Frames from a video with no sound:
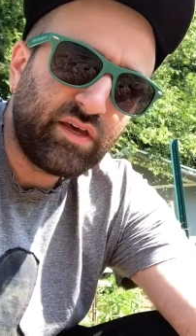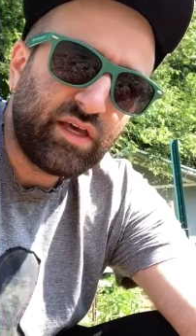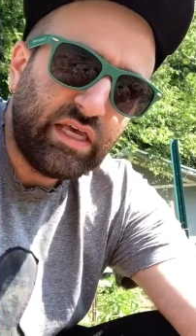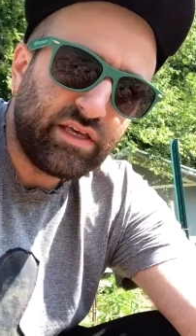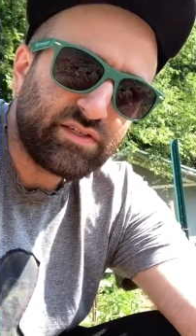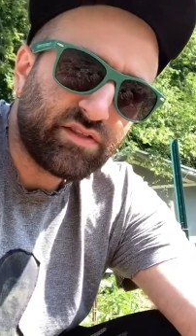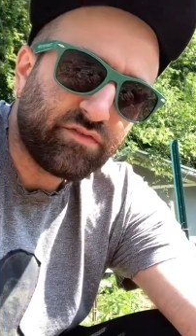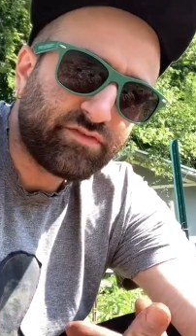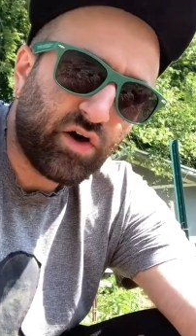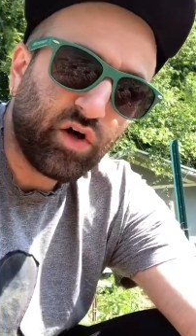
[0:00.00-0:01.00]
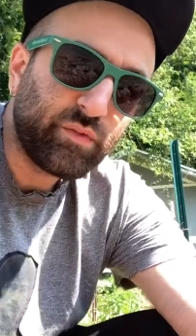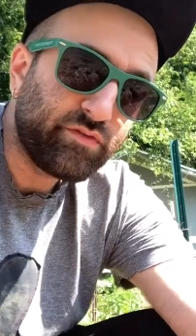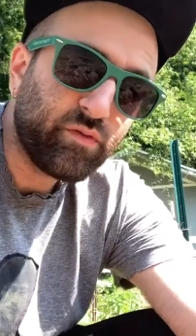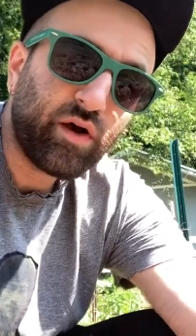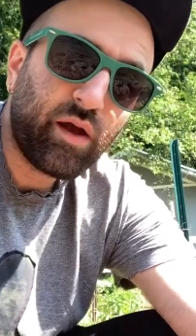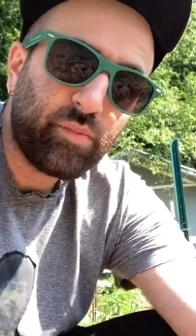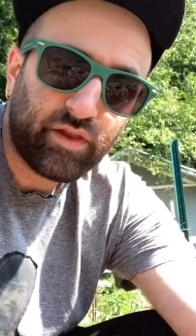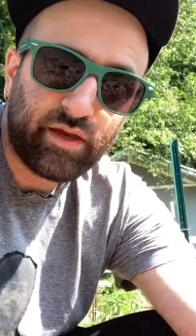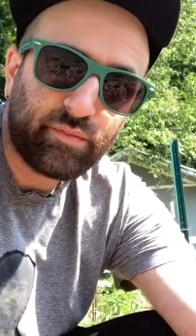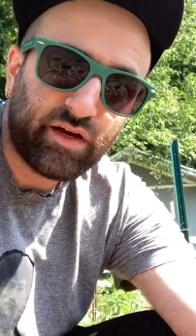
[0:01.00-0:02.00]
is in the fall, before I
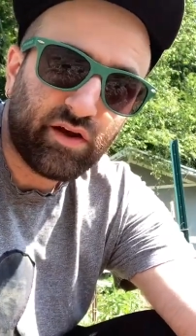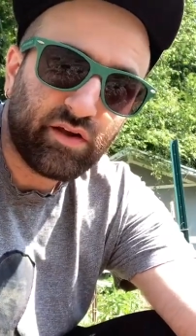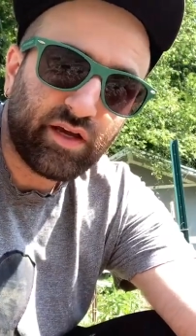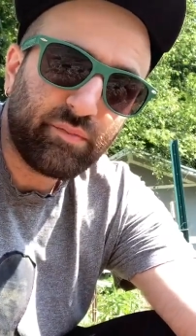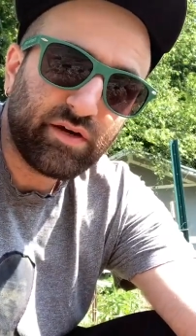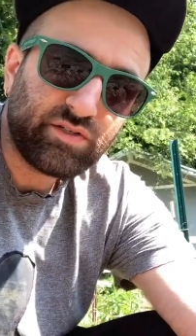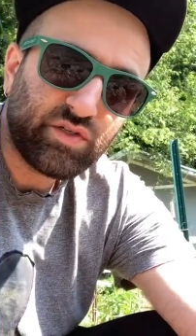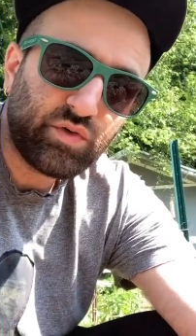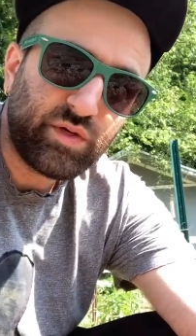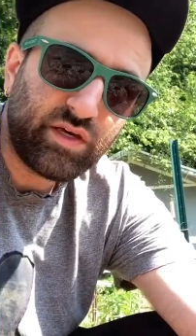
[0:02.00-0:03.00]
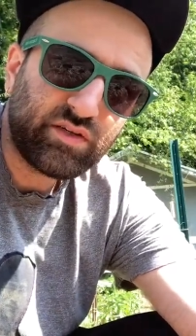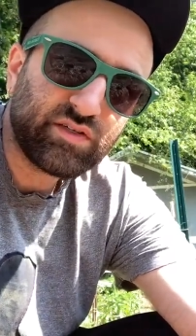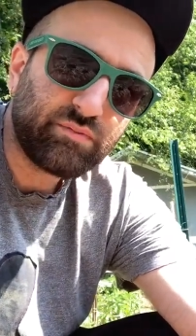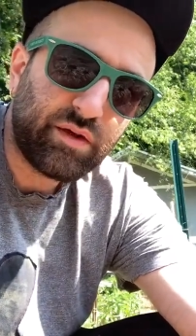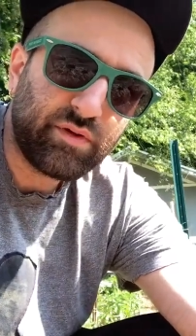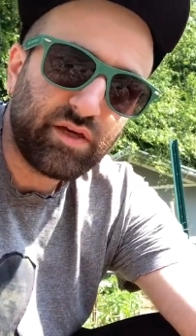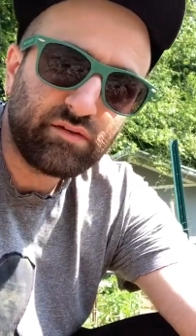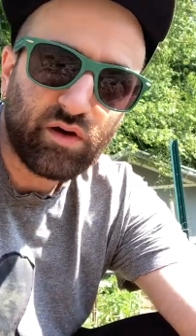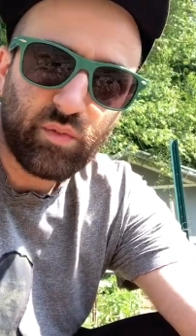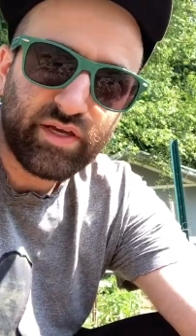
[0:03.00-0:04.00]
plant my garlic, about 2 weeks, maybe
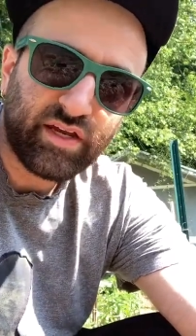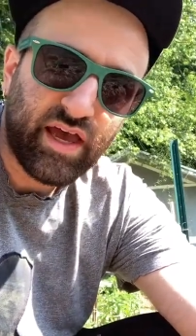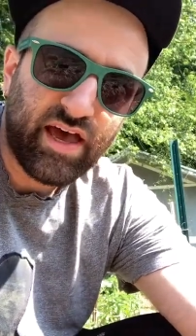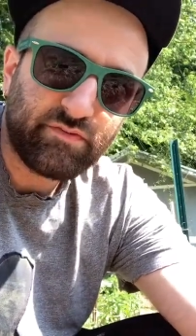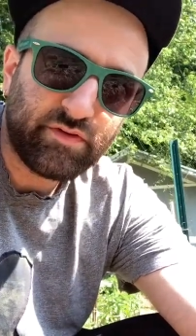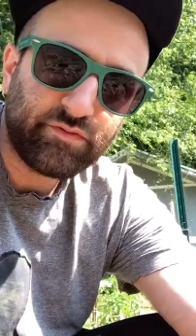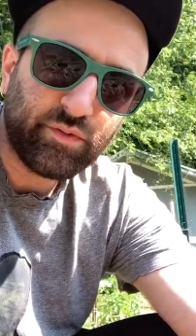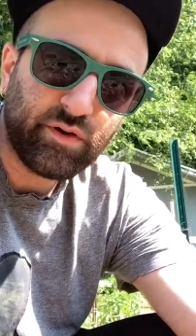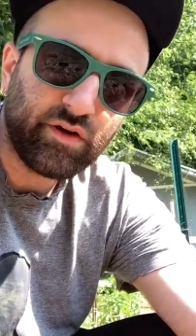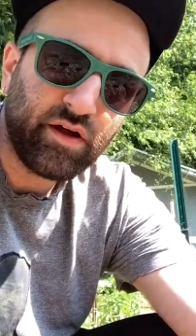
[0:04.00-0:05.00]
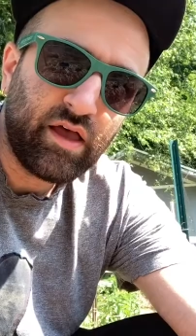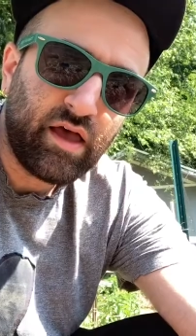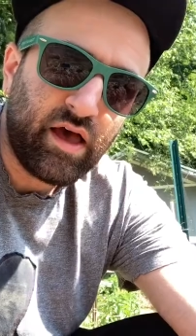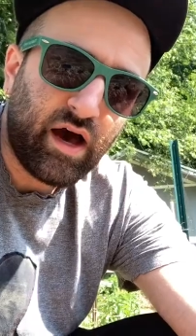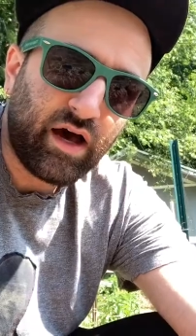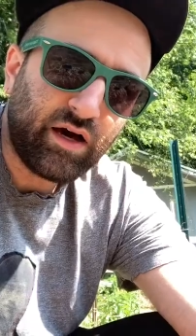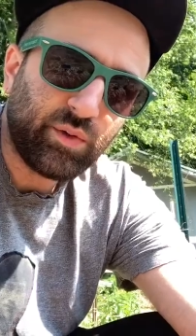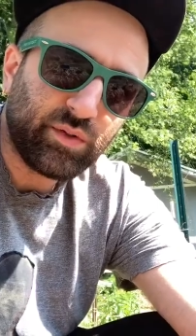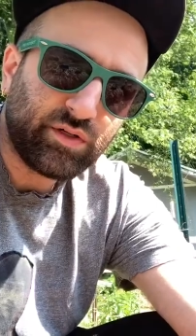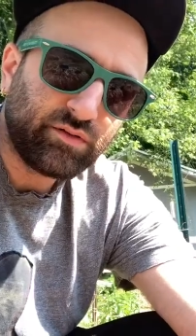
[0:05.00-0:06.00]
a week and a half before, I
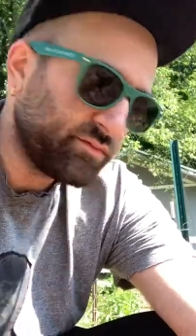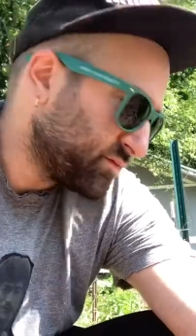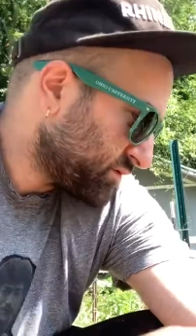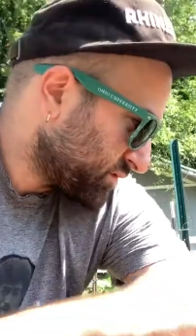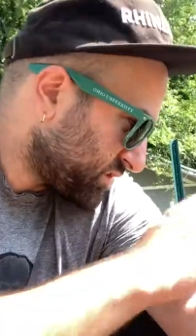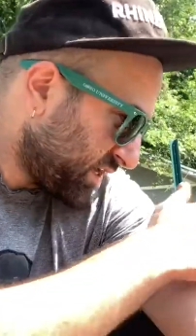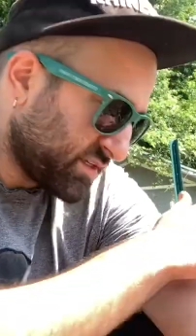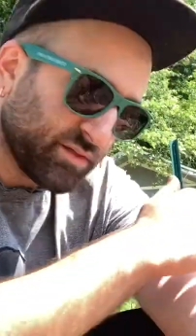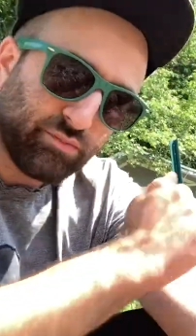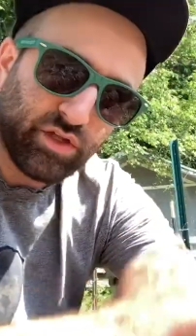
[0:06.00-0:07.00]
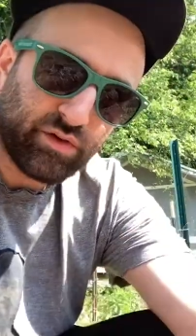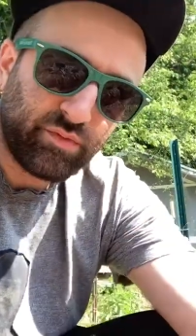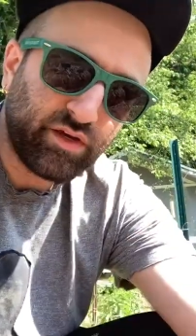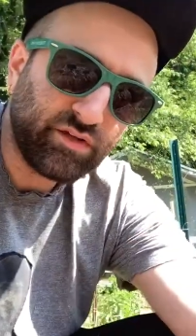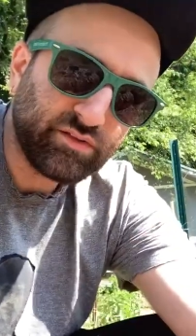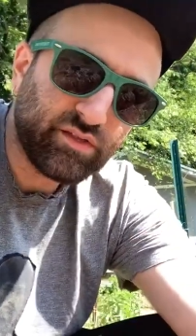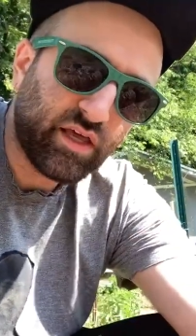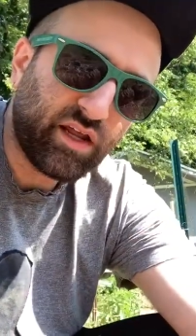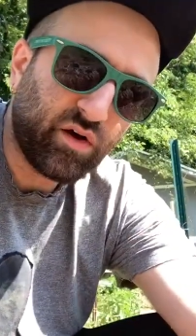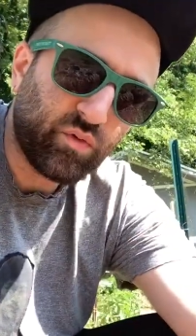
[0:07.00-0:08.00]
will take some blood meal and
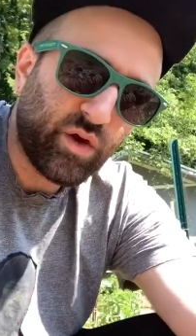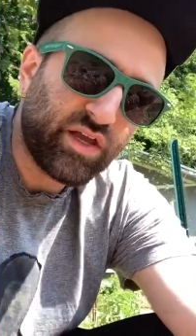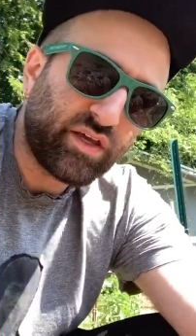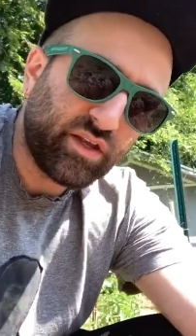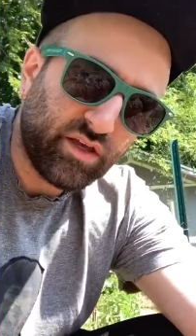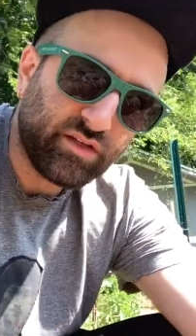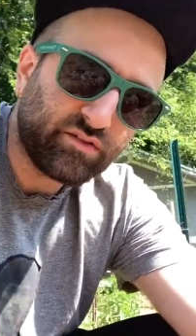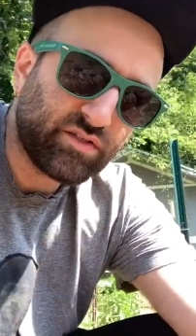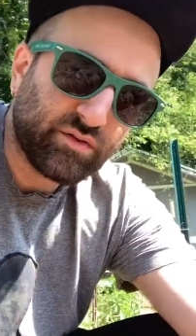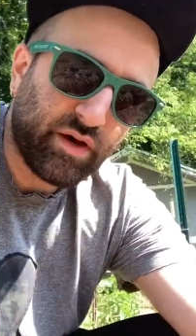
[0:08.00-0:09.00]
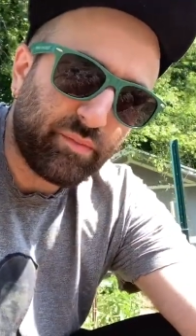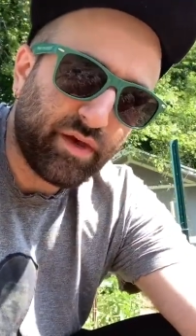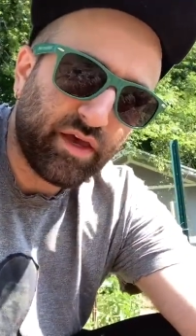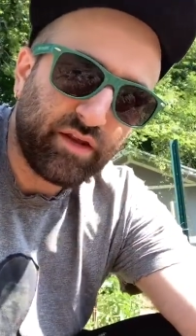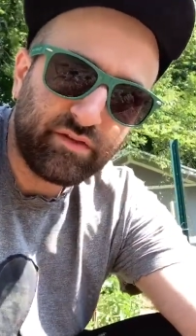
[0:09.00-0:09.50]
I'll rake it into my bed